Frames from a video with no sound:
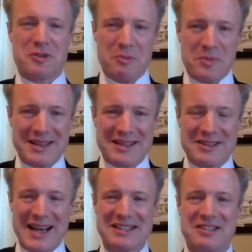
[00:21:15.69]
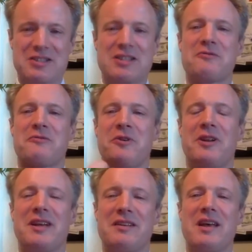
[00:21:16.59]
your beingness, your essence. You're just
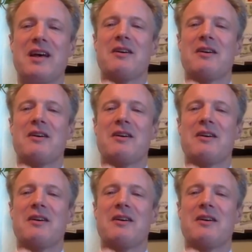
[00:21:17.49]
following